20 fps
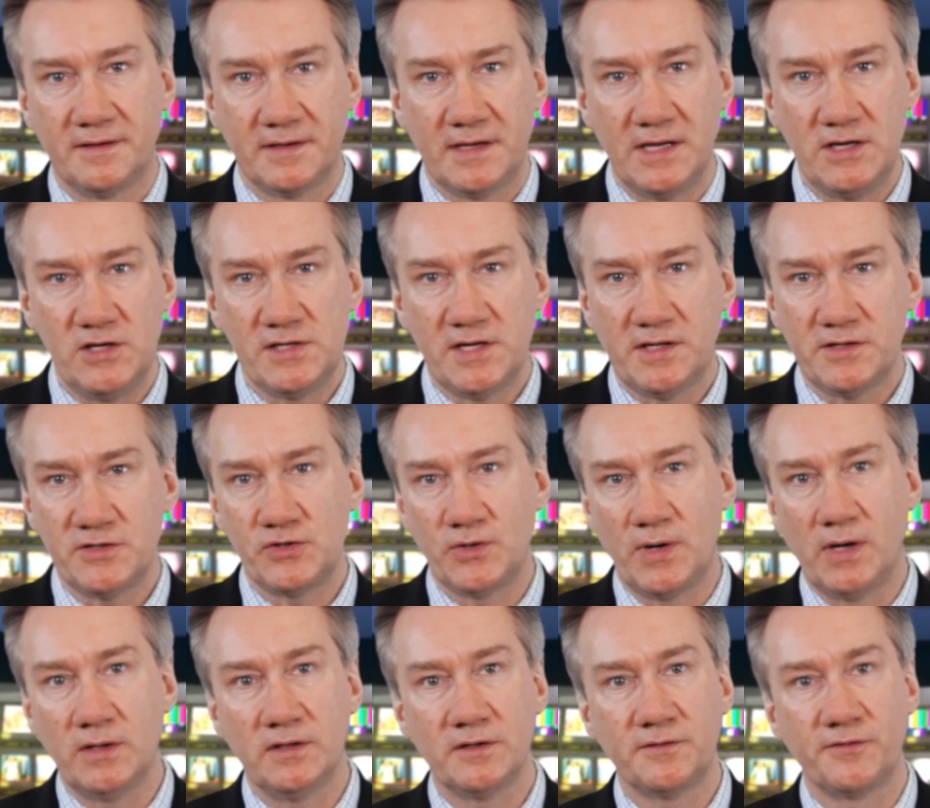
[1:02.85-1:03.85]
Can you tell us your
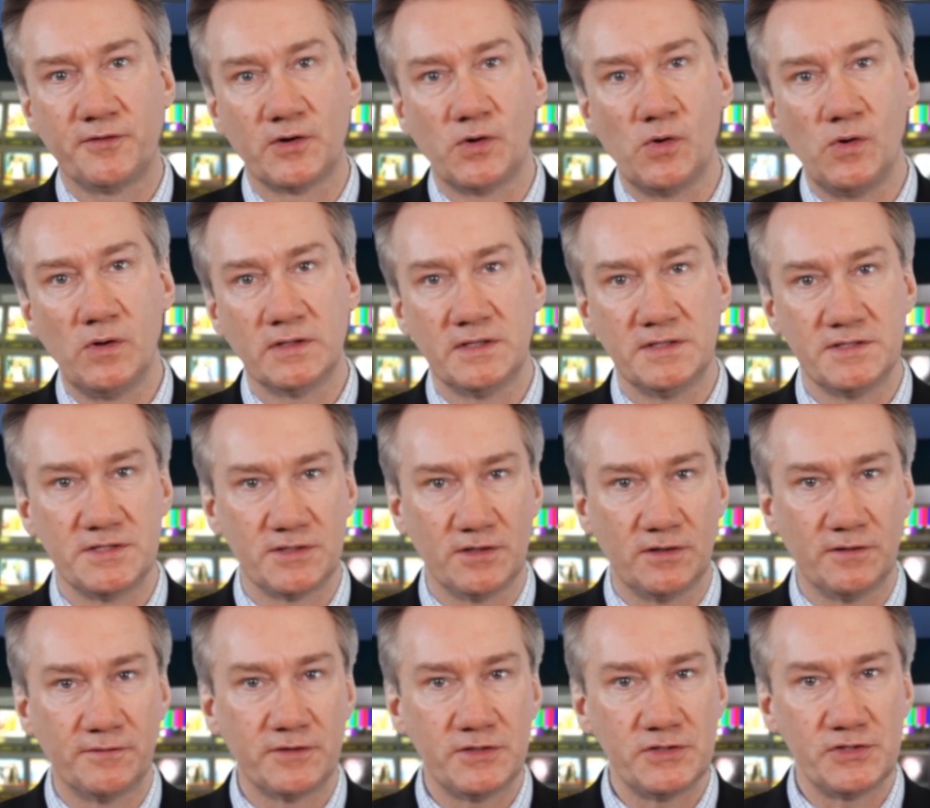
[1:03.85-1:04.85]
outlook for gold and
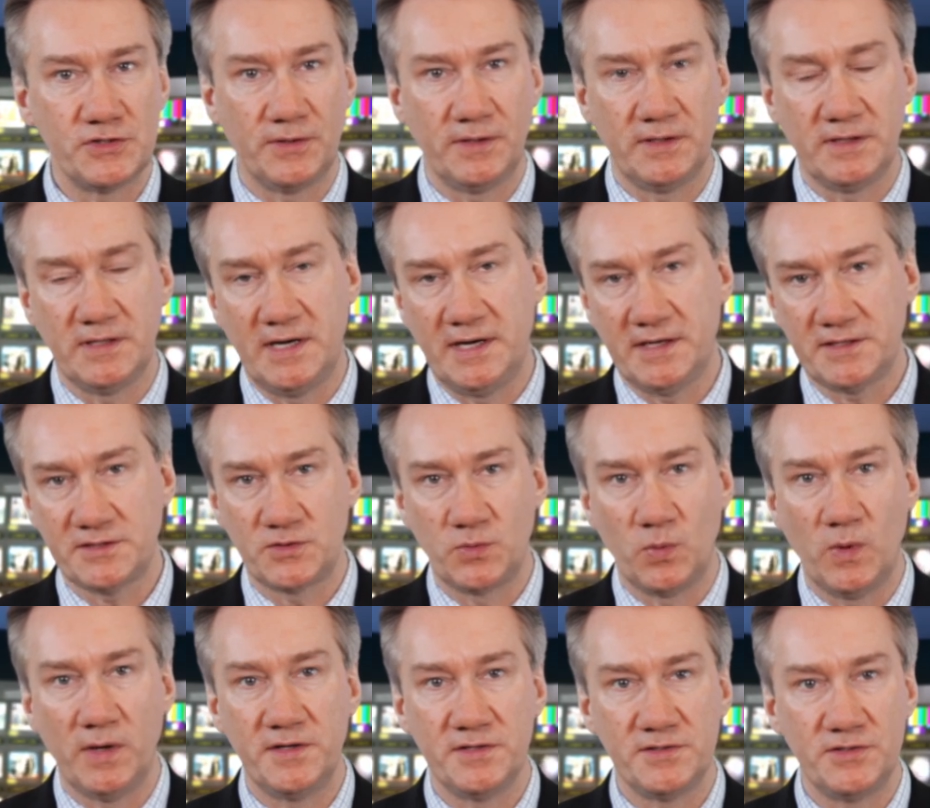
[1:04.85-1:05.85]
silver during the next
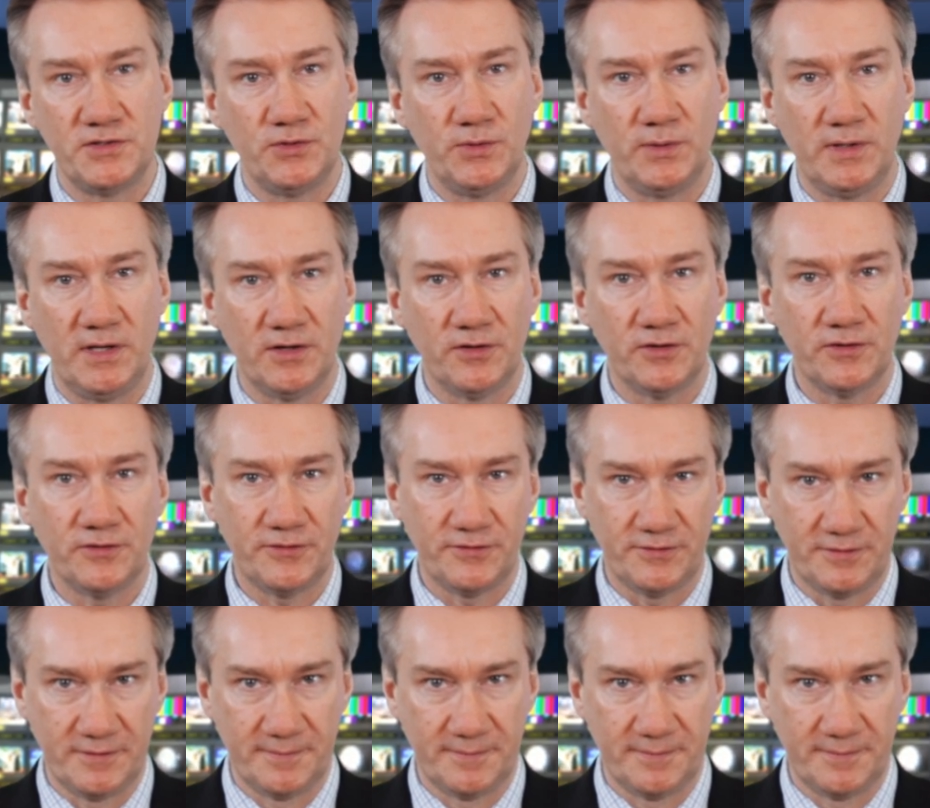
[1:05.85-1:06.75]
1 to 2 years?